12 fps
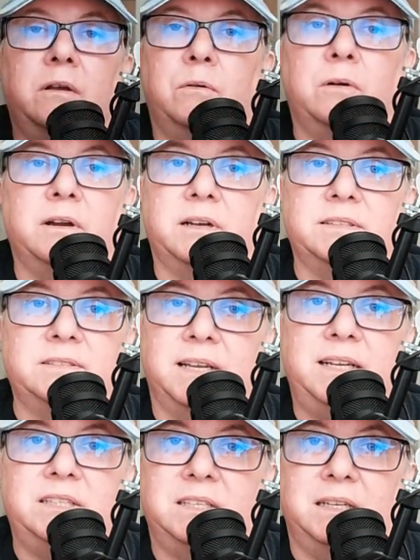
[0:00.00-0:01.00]

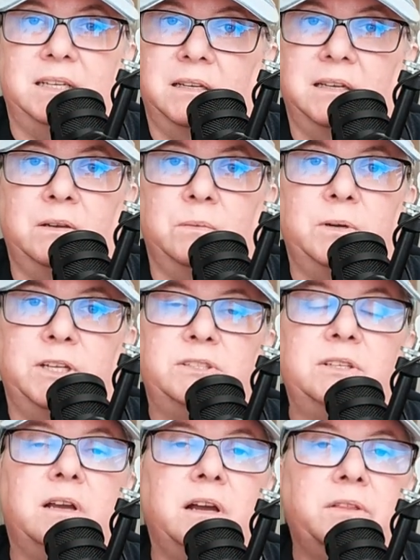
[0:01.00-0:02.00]
organization in
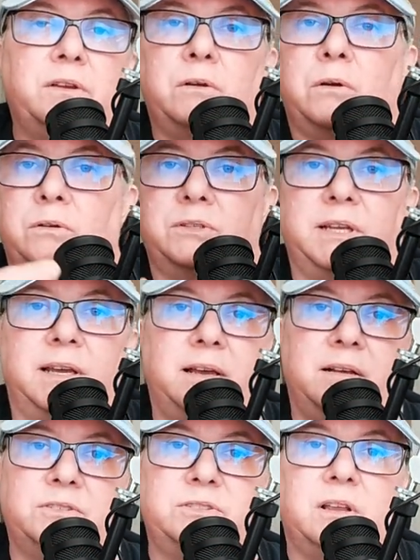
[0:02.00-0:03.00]
which other
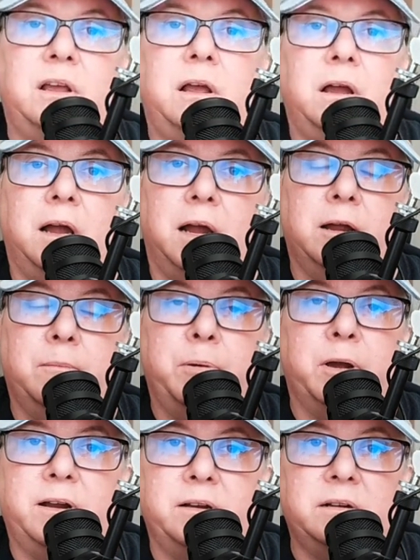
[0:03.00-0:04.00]
hotels are
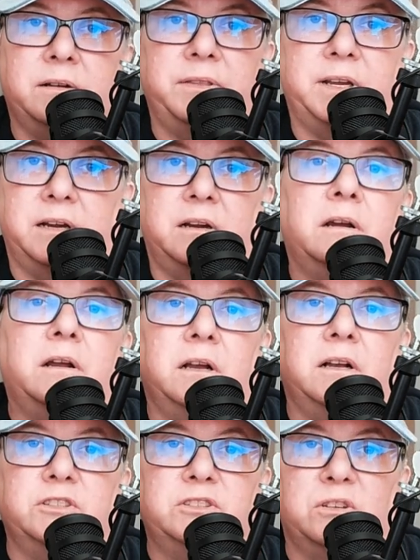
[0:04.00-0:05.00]
part of their
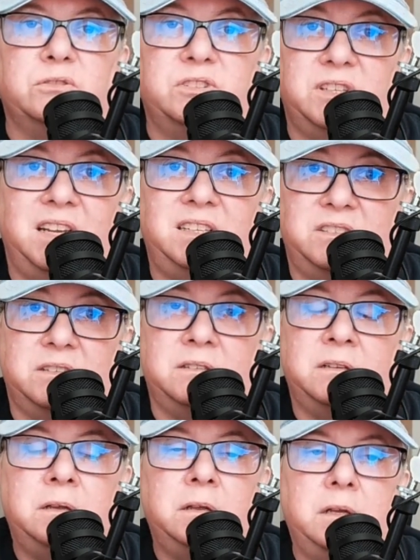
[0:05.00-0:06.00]
association.
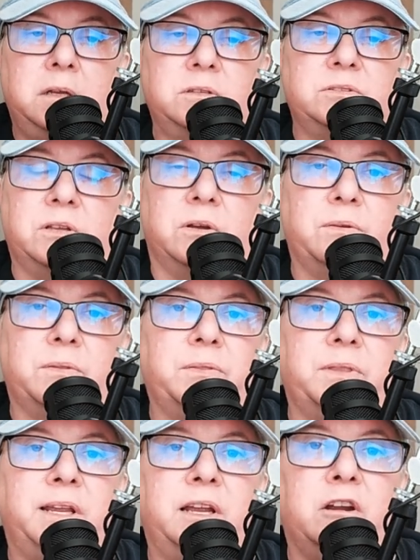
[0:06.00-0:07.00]
So
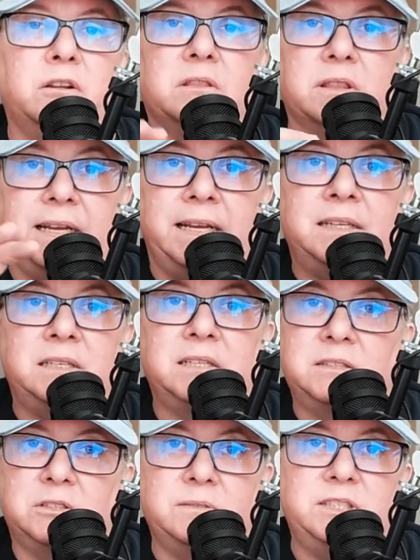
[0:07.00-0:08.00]
they are linked
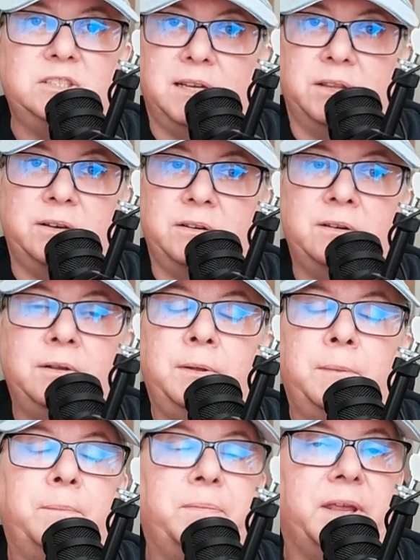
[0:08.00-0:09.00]
to each other.
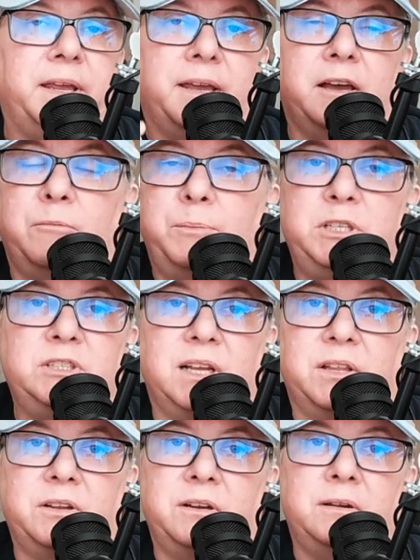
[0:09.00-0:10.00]
They help each
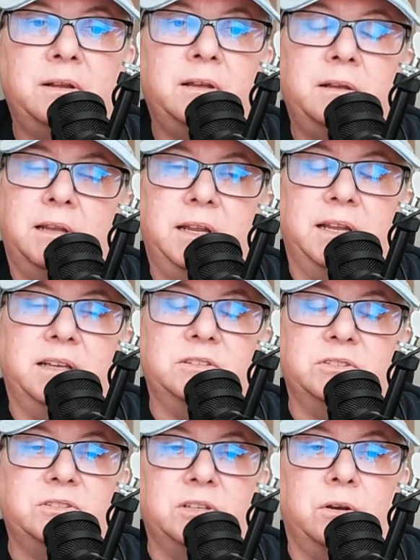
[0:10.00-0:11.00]
other. And
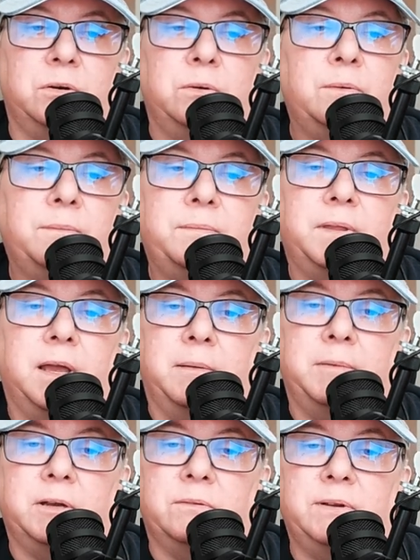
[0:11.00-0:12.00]
so I'm
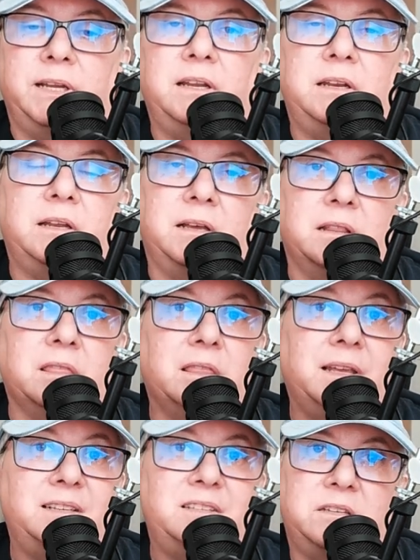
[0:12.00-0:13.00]
going to read a
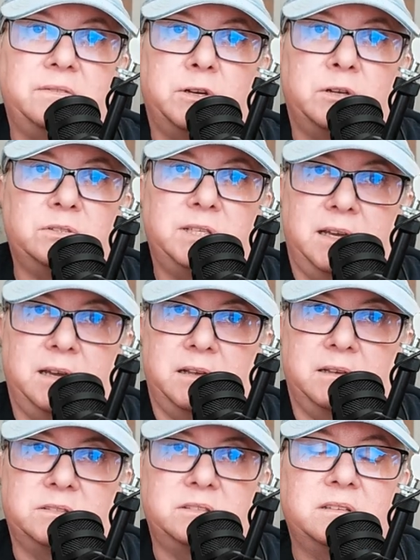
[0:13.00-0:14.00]
list of
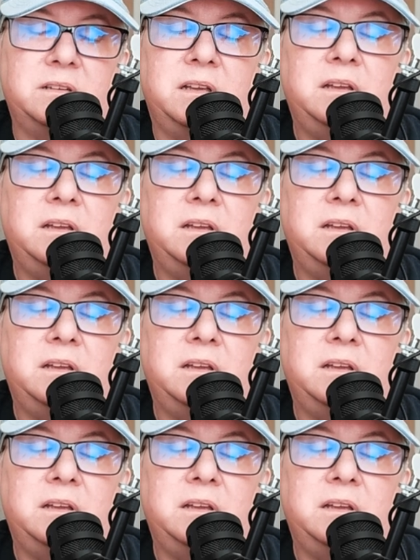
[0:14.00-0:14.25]
hotels